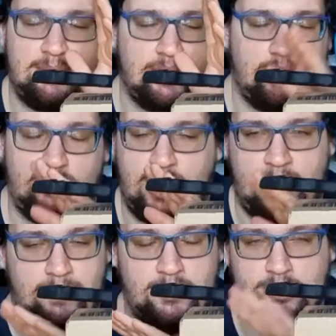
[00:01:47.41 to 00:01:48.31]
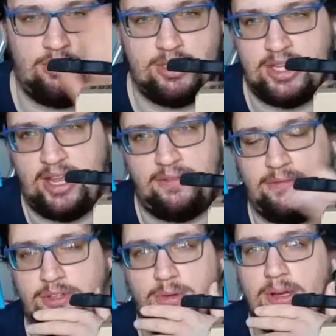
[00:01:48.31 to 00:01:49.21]
I'm so happy, so excited
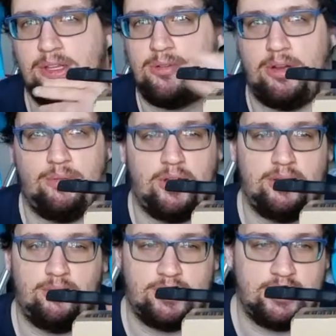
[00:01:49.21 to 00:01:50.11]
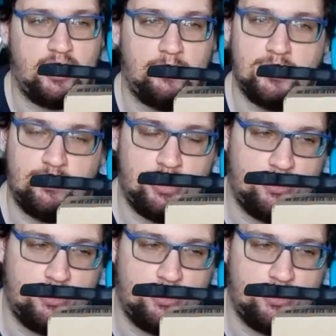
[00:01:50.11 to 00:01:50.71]
for twenty twenty-one, what's to come in twenty